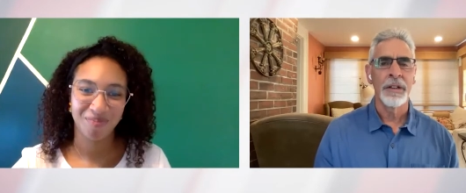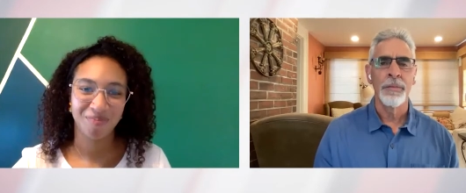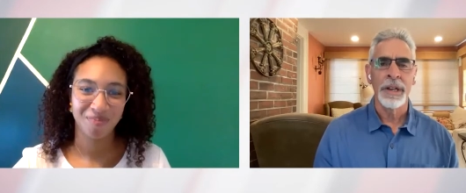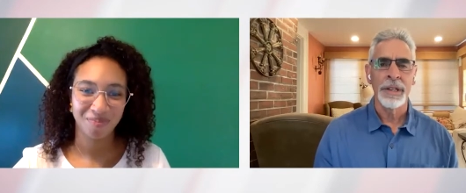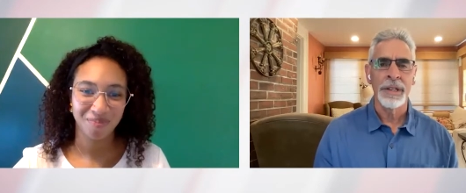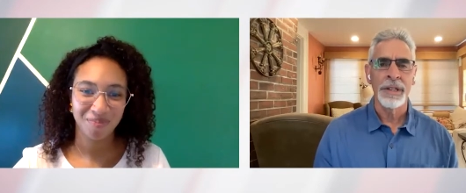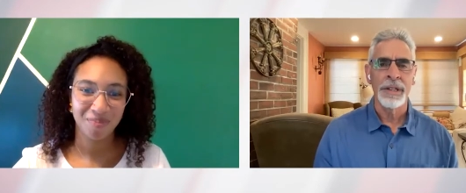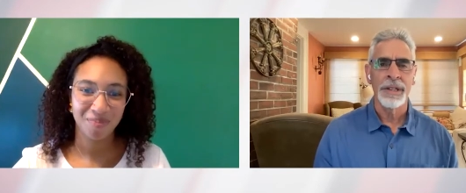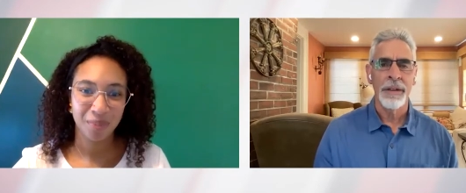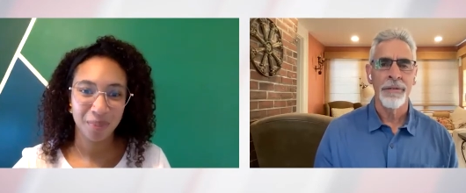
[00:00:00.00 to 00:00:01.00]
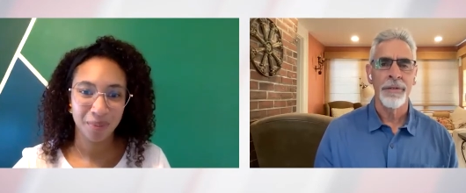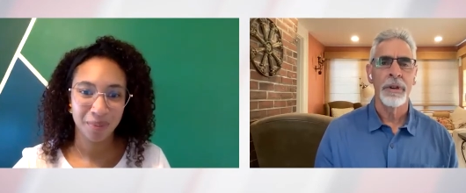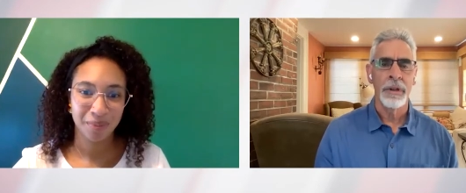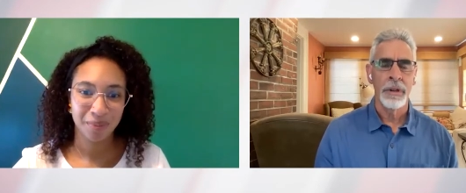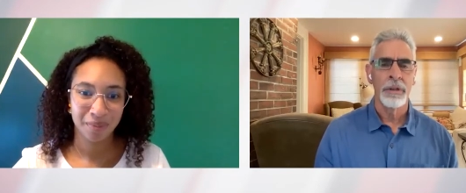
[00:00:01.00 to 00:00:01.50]
Speaker 1: that's going to be at
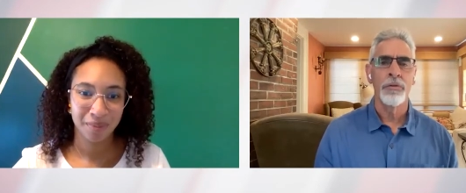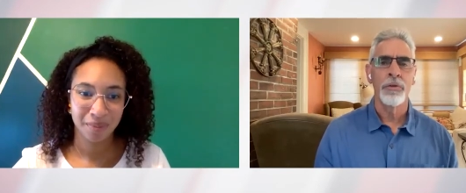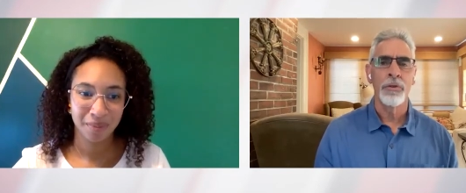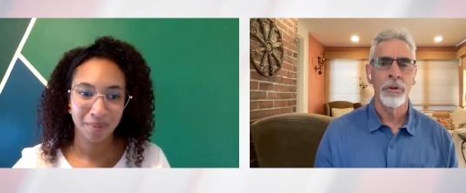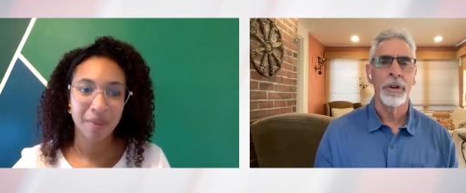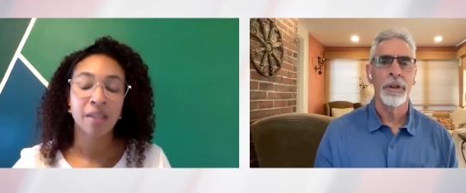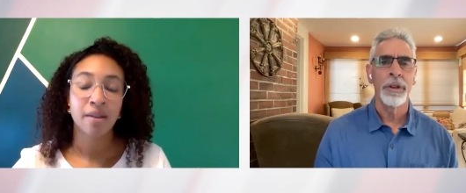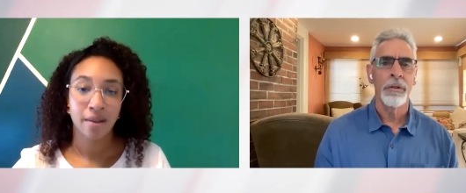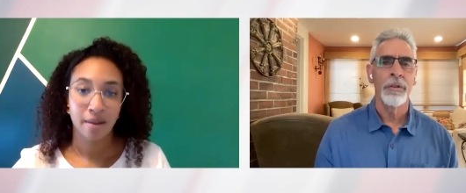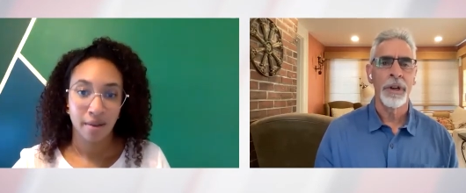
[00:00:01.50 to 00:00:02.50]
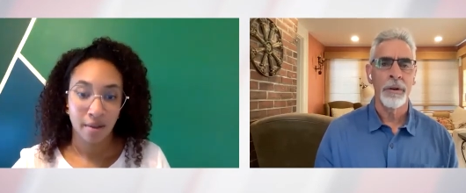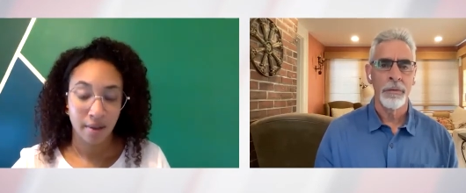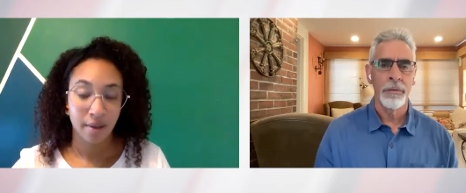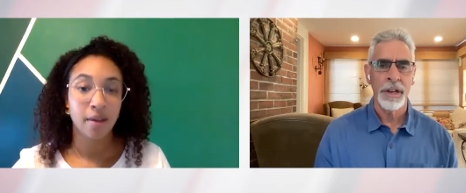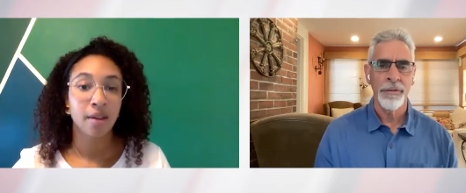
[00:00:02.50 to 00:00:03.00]
seven. The True Story Theater event,
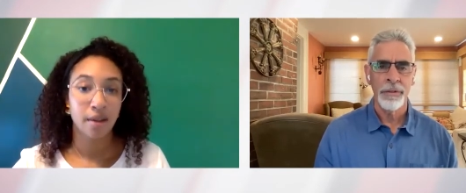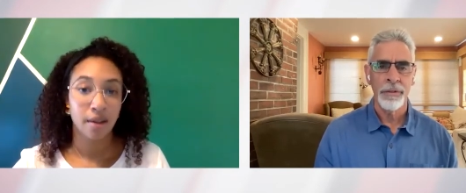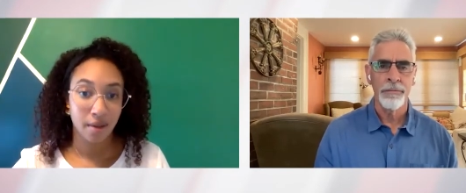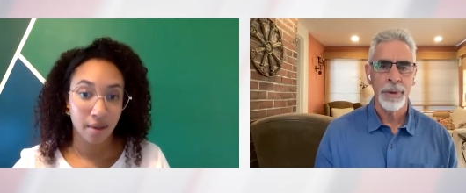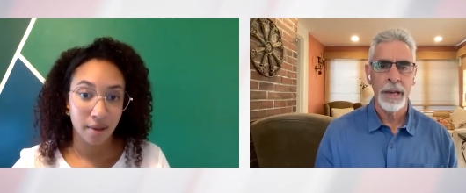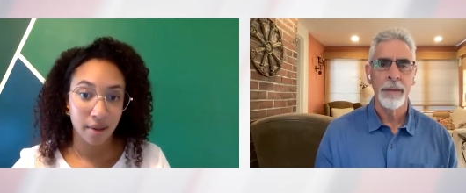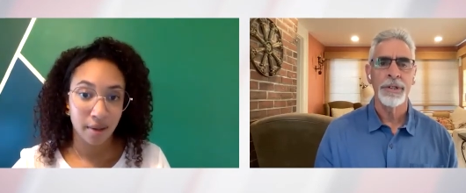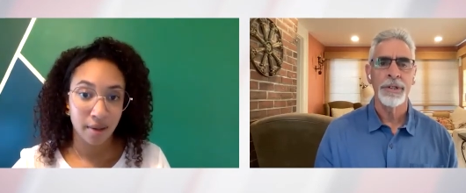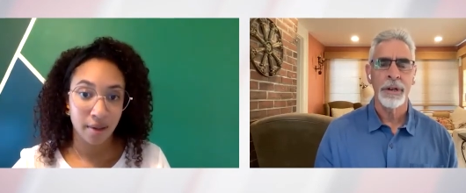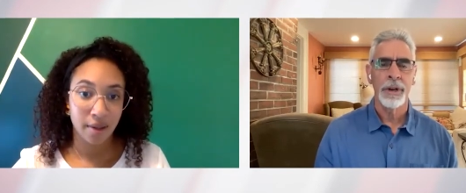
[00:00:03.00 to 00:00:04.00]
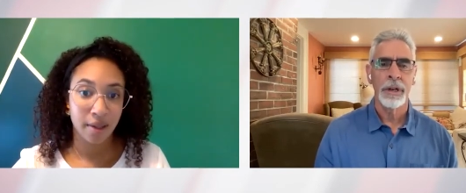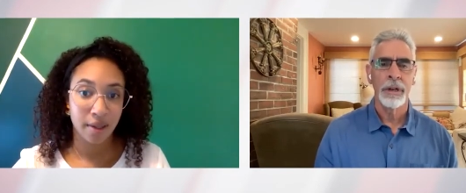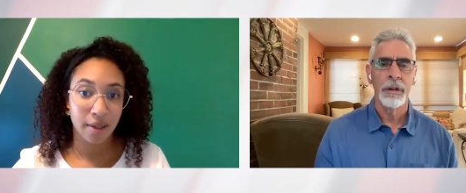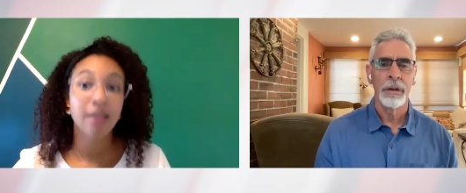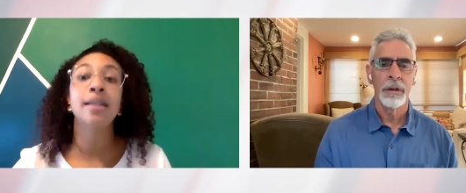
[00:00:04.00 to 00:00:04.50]
seven p.m. Is that right?
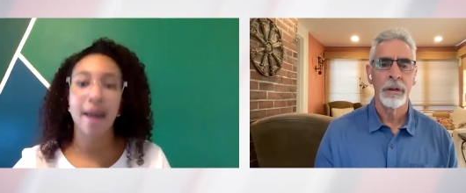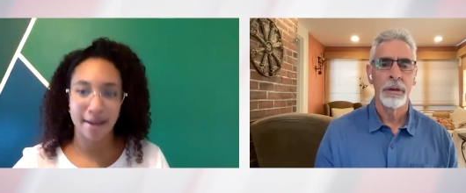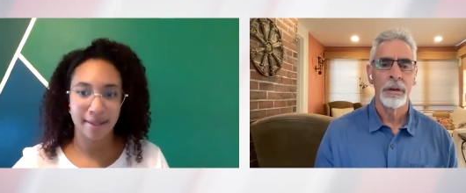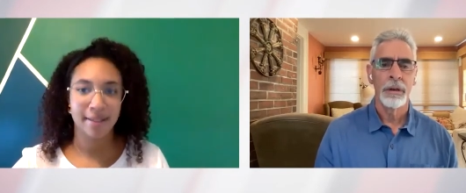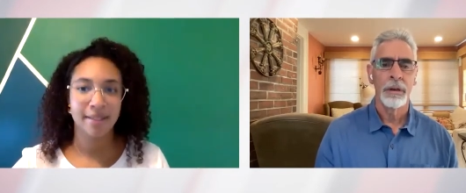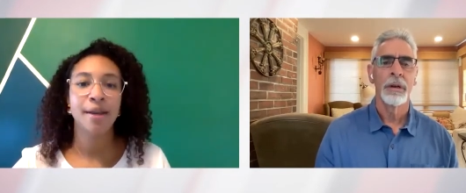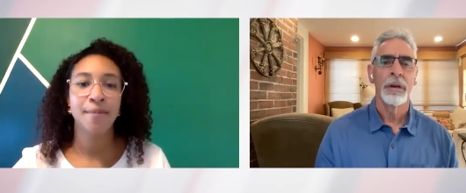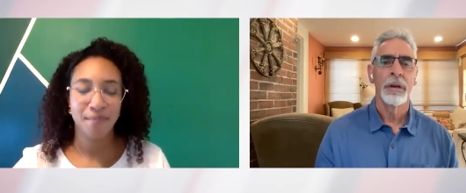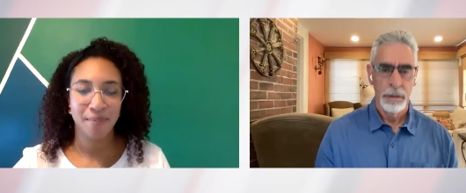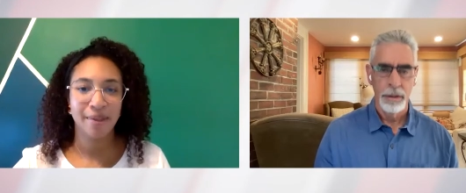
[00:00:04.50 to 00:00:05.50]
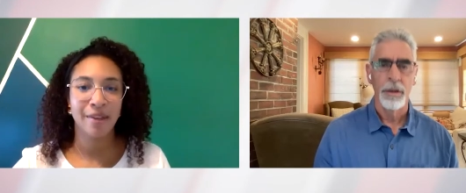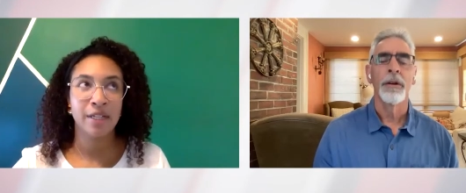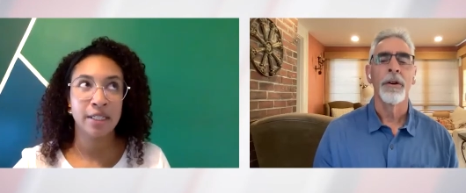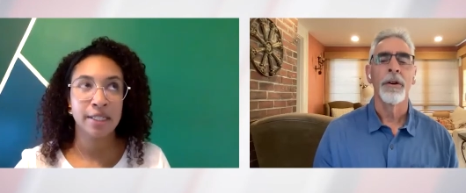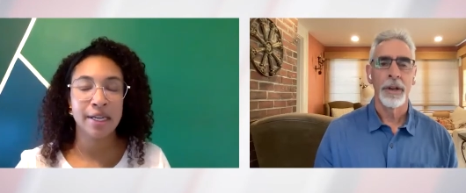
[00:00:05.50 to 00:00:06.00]
Speaker 2: Yes. Yep.
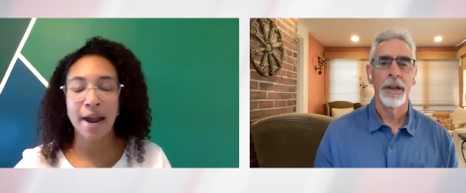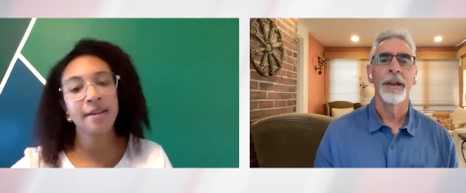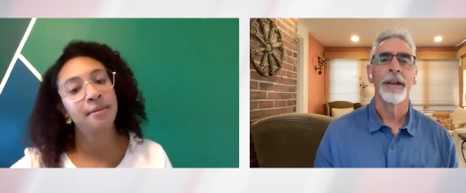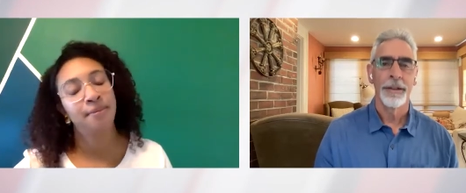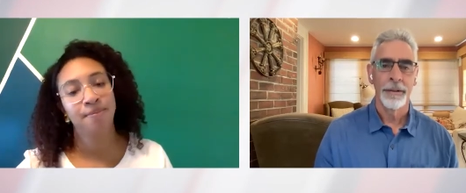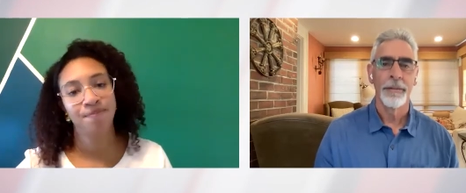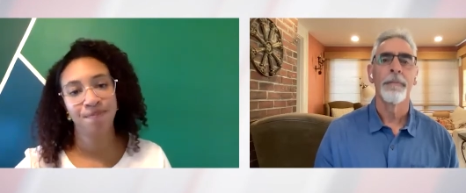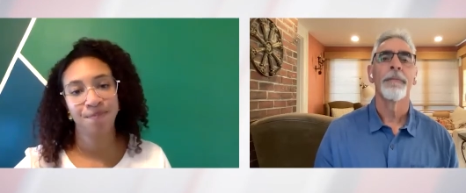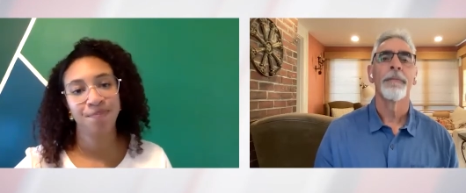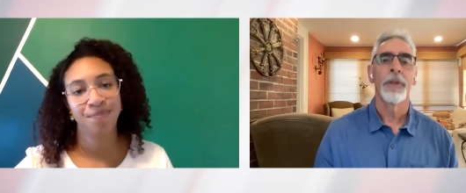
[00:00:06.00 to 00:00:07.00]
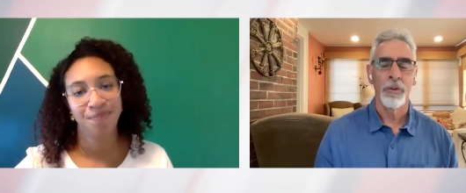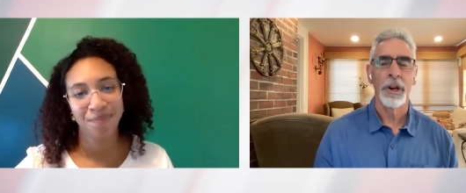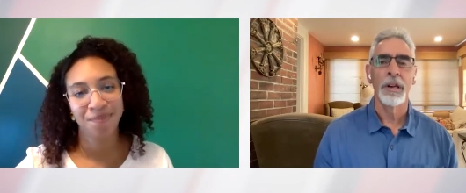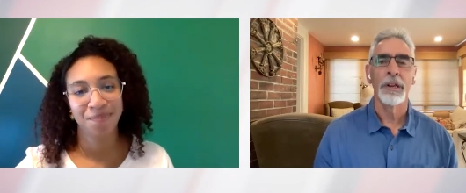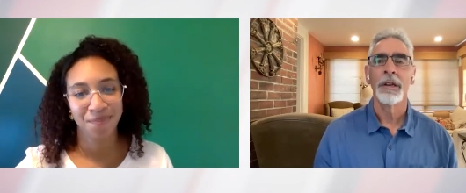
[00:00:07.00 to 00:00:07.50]
Seven to nine. Okay.
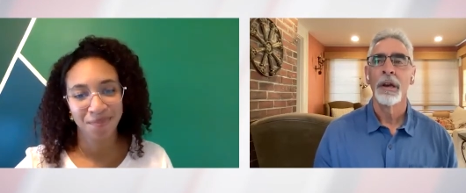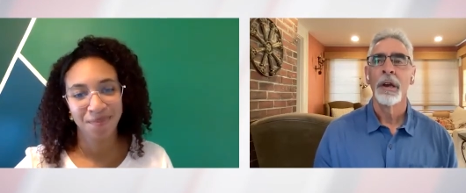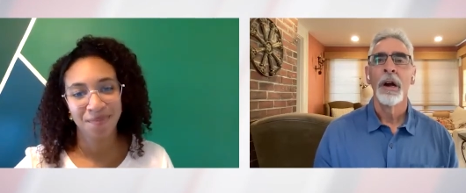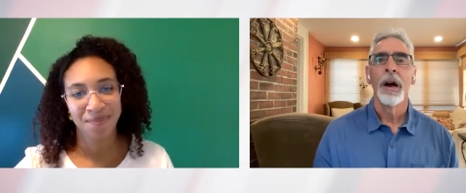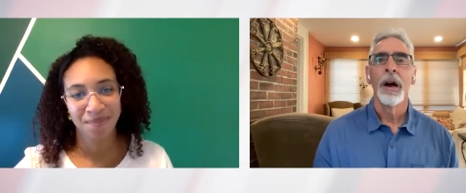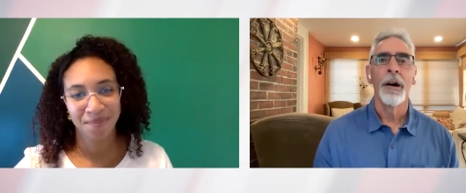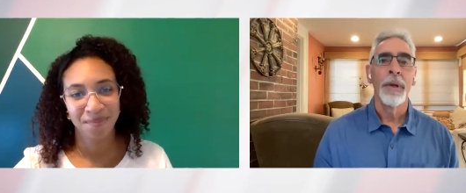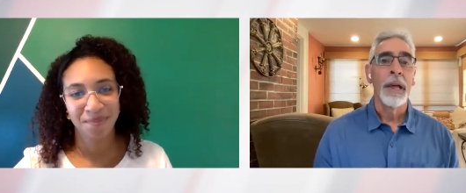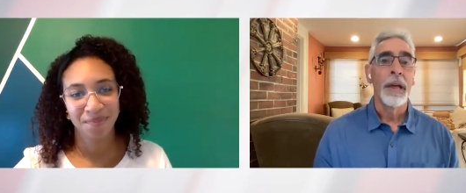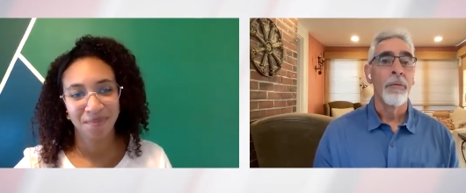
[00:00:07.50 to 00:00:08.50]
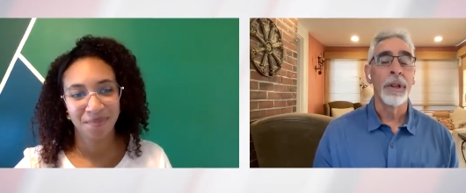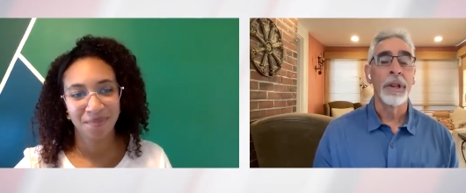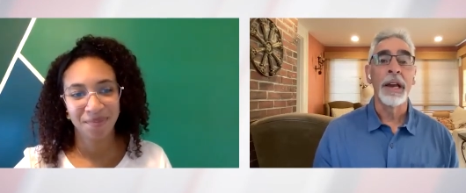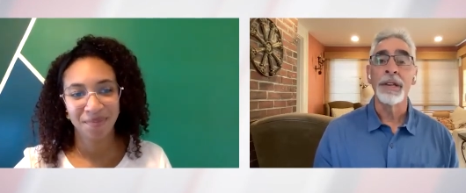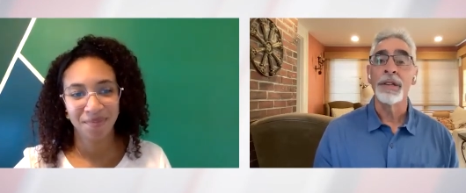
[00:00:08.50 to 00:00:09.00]
Speaker 1: Great. Um,
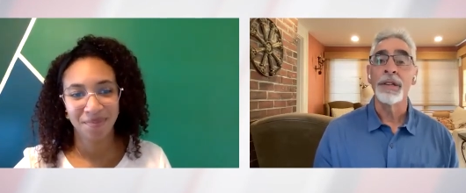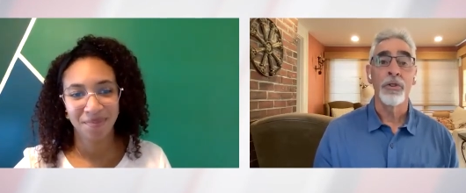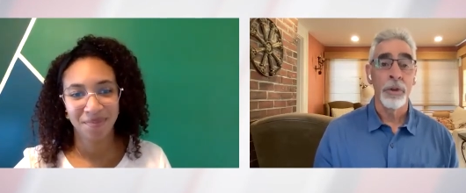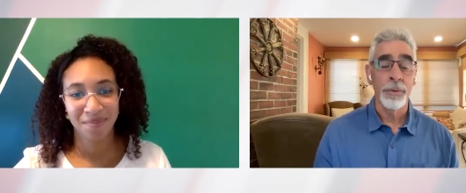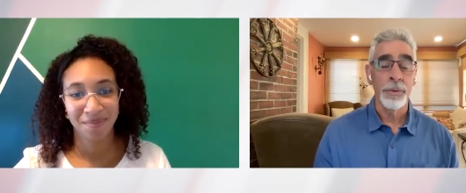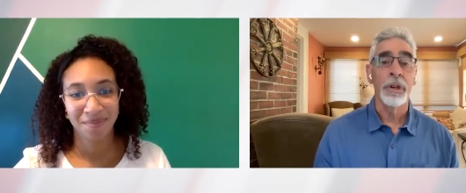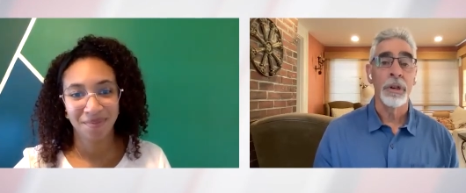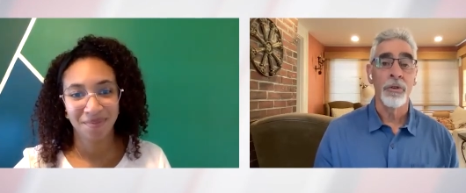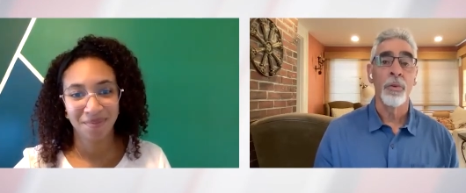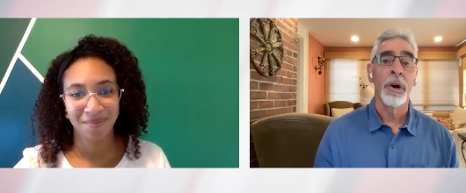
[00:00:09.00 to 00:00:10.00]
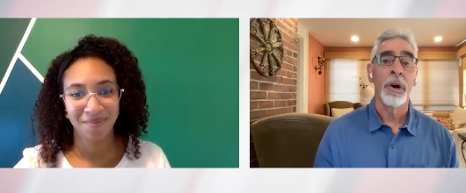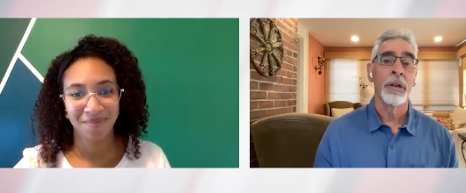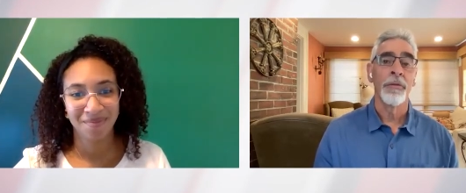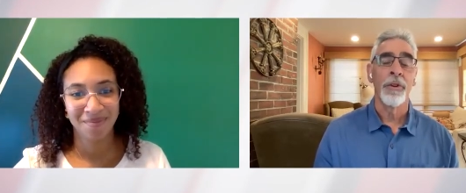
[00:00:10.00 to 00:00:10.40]
really nice description as well